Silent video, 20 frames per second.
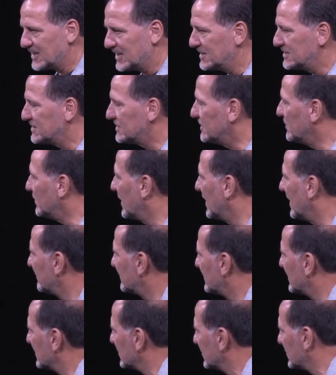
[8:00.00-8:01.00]
Okay, so you
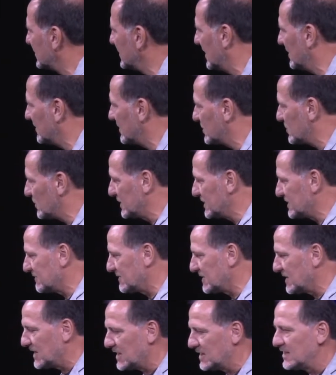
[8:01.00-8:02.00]
have to understand the choice
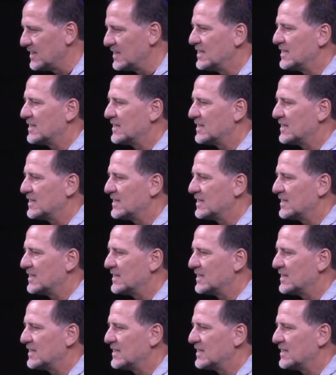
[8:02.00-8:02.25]
of God.